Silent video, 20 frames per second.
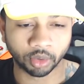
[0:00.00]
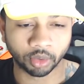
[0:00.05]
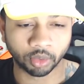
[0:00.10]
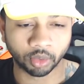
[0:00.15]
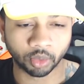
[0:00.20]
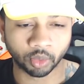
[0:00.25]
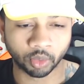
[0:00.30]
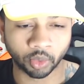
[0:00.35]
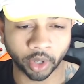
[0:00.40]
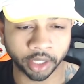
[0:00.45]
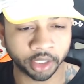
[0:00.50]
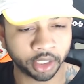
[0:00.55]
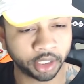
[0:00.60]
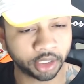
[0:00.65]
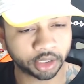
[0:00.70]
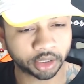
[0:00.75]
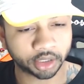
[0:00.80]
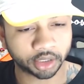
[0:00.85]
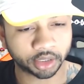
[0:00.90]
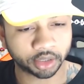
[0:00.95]

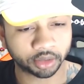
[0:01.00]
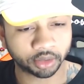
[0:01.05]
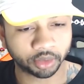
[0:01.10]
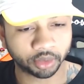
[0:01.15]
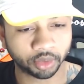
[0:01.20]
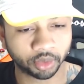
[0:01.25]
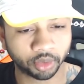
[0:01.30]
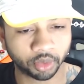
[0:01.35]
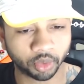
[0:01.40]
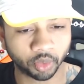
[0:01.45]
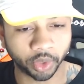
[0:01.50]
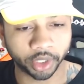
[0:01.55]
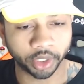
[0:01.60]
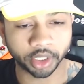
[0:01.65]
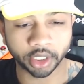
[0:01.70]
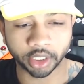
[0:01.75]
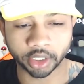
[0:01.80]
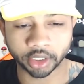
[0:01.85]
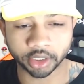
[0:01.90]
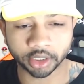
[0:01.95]
Winidus?
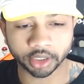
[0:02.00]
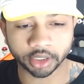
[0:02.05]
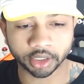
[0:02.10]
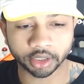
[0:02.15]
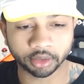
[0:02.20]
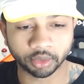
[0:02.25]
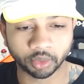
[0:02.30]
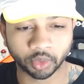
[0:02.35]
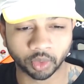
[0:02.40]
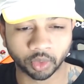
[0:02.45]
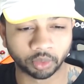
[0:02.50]
Windinus.